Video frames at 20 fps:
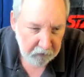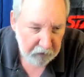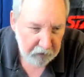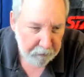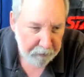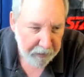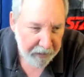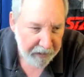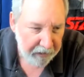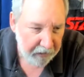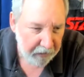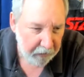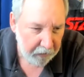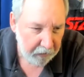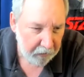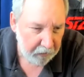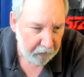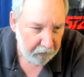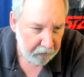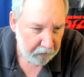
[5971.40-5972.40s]

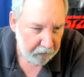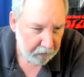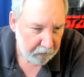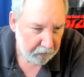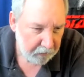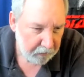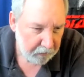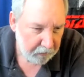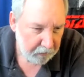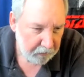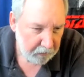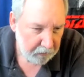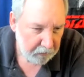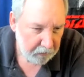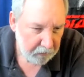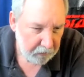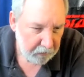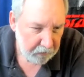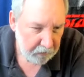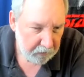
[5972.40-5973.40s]
Debating,
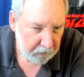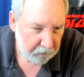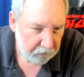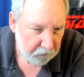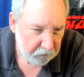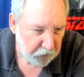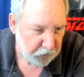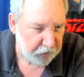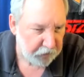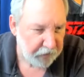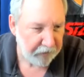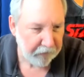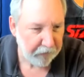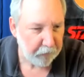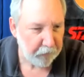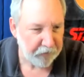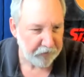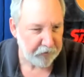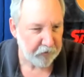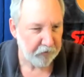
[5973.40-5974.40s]
sharing
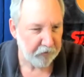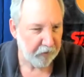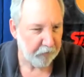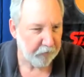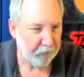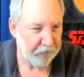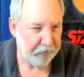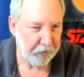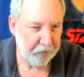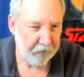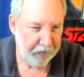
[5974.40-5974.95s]
what's going on with you